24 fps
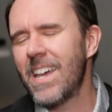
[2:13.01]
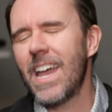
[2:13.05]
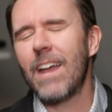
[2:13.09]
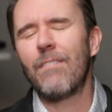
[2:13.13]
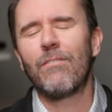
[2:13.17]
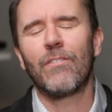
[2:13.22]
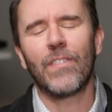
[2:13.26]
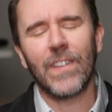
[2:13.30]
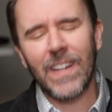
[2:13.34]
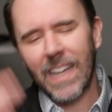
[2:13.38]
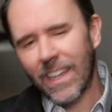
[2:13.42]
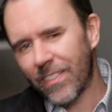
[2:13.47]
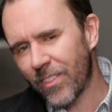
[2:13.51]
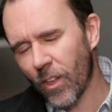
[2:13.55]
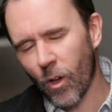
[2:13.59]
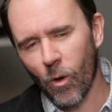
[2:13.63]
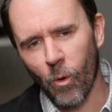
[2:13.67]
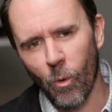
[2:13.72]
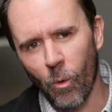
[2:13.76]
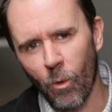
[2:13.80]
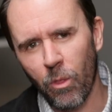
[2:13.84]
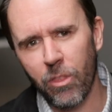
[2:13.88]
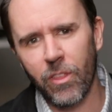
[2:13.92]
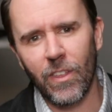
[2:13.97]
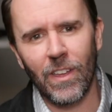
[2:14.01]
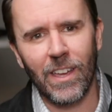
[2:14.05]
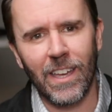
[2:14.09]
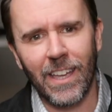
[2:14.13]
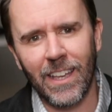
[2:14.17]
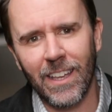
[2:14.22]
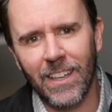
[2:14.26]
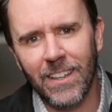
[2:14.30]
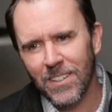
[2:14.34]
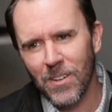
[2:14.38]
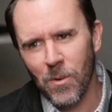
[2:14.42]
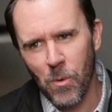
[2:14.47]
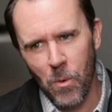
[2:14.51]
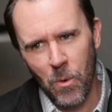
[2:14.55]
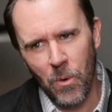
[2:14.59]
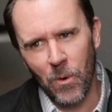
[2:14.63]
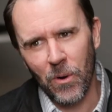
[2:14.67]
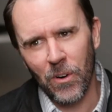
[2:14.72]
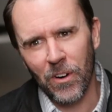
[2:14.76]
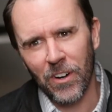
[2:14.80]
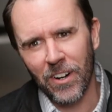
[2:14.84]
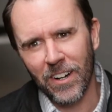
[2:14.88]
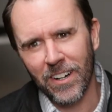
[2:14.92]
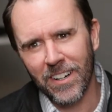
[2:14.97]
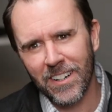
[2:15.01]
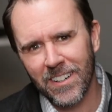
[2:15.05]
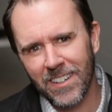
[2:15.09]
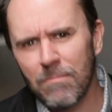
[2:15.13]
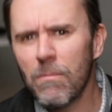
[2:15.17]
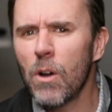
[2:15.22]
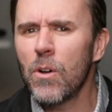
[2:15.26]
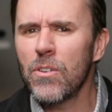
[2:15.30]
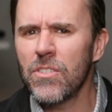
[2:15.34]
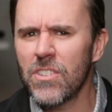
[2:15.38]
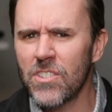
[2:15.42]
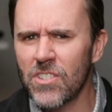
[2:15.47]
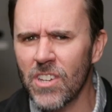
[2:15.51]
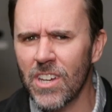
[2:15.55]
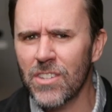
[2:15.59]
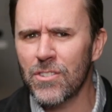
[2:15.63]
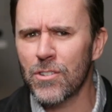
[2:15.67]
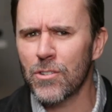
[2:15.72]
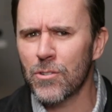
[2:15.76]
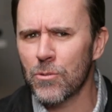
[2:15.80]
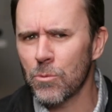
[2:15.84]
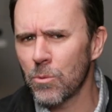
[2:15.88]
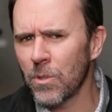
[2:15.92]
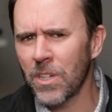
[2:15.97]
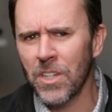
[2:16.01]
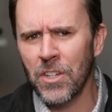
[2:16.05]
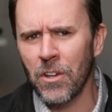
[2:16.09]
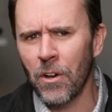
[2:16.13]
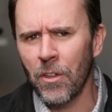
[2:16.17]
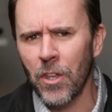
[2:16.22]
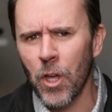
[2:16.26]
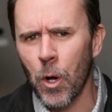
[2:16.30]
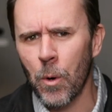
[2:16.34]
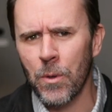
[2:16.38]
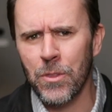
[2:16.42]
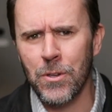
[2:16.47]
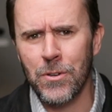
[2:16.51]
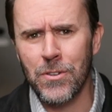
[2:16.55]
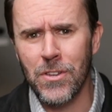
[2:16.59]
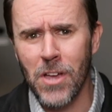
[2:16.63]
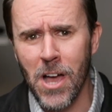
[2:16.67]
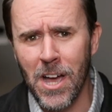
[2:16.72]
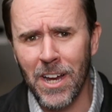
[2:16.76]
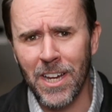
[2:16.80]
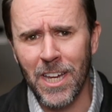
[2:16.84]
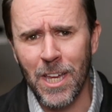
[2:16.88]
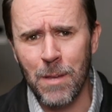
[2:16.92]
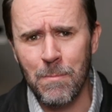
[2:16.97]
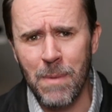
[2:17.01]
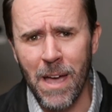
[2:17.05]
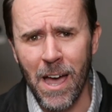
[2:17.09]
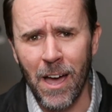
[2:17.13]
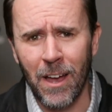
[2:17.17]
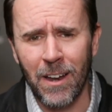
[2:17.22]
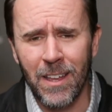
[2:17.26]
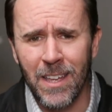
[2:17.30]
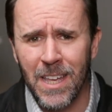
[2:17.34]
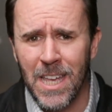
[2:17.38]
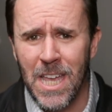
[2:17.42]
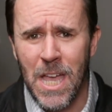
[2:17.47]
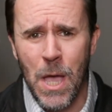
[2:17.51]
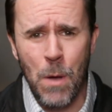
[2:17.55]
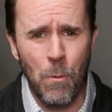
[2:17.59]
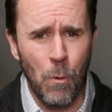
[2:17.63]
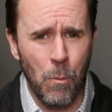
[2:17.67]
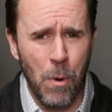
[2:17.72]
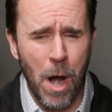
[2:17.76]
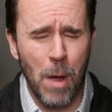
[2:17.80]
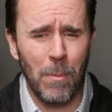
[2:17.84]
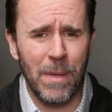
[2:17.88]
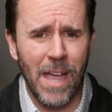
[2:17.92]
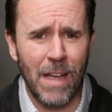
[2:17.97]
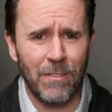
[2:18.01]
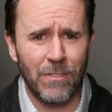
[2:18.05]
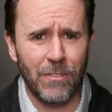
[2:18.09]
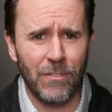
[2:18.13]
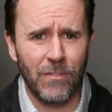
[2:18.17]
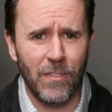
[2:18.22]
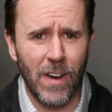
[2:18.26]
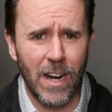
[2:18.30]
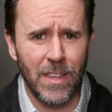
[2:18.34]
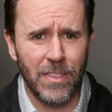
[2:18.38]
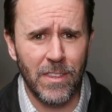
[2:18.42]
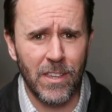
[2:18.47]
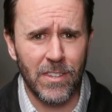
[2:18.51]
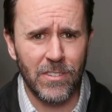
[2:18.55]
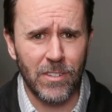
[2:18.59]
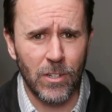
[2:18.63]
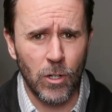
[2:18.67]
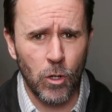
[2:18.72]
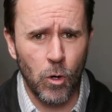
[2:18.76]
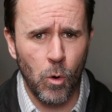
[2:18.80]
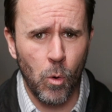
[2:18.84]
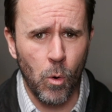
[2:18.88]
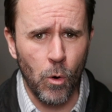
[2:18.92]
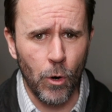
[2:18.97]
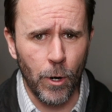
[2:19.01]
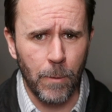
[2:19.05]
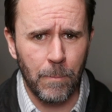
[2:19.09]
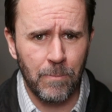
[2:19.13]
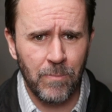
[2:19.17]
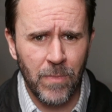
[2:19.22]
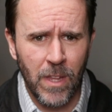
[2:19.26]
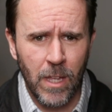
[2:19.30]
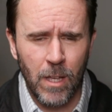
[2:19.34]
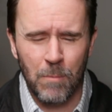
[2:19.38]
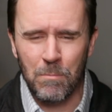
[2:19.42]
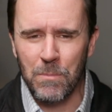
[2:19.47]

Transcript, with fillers: and forget the whole thing. Or most adjusters really don't know what they're talking about and we'll probably have to fight this in court.